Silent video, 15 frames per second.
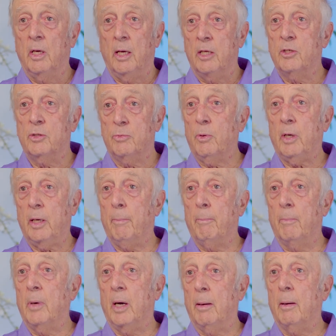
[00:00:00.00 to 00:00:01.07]
It's really
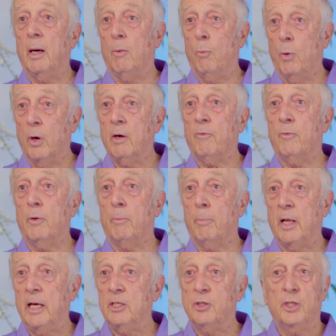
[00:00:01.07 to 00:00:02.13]
a wonderful
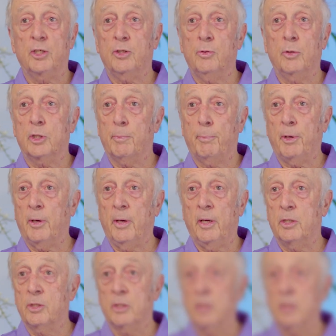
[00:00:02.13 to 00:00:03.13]
place just to experience.